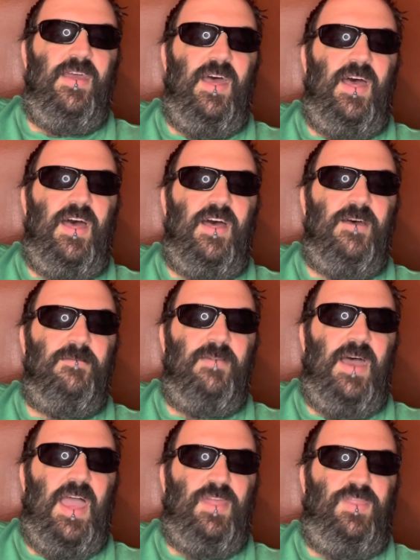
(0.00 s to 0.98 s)

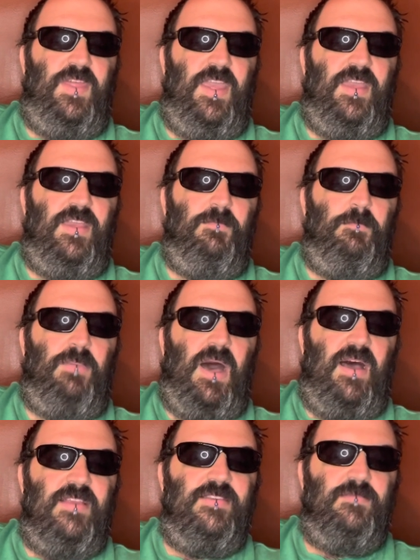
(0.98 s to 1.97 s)
I think
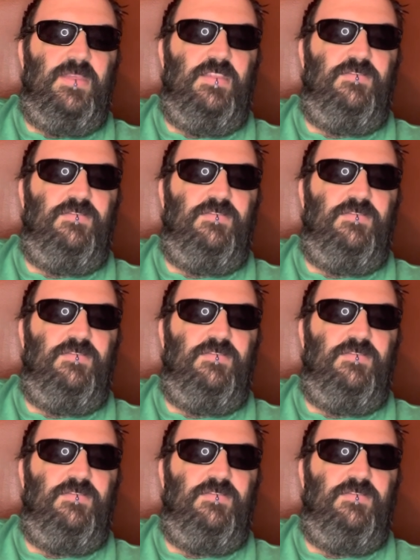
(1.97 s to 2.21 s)
possibly the